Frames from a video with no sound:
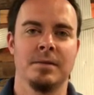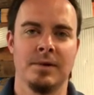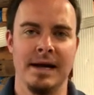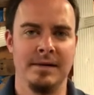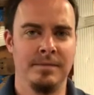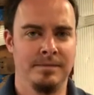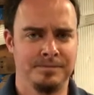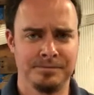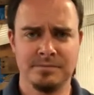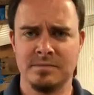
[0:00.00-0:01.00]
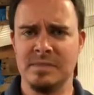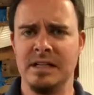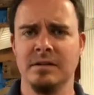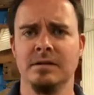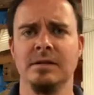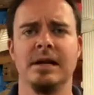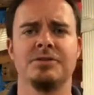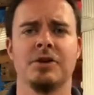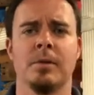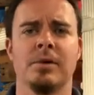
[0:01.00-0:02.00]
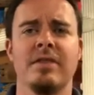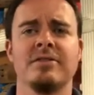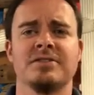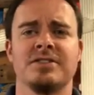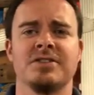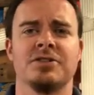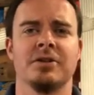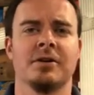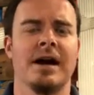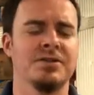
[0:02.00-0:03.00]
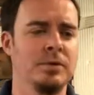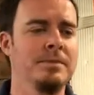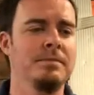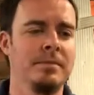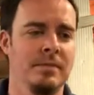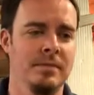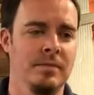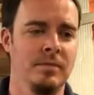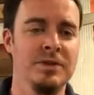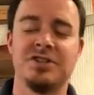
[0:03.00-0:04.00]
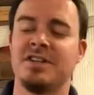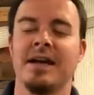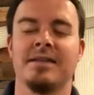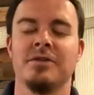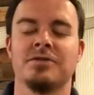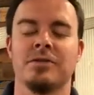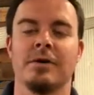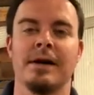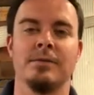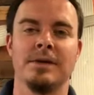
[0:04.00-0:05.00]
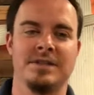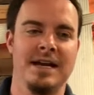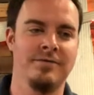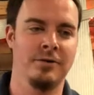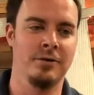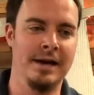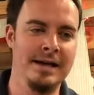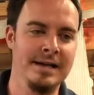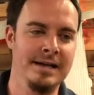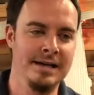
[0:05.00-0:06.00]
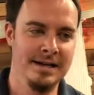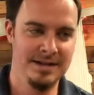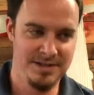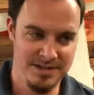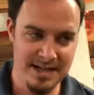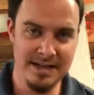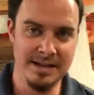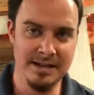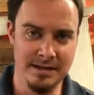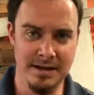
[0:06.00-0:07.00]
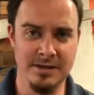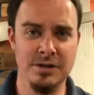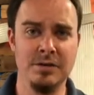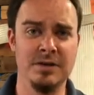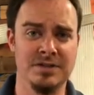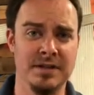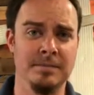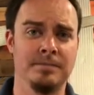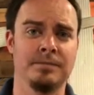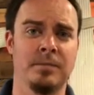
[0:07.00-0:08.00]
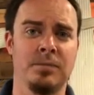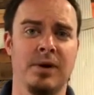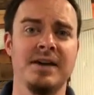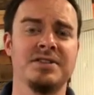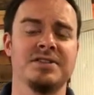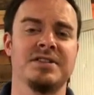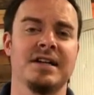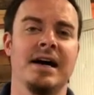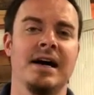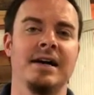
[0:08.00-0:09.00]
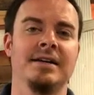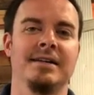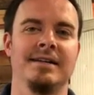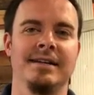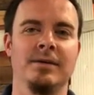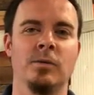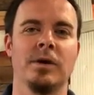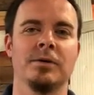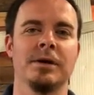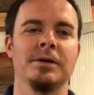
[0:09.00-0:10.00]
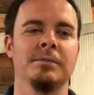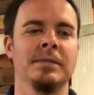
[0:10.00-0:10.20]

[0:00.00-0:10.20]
bread, to our brother and sister in Christ. We just take those for granted. We take for granted singing in unison praises to God in one room.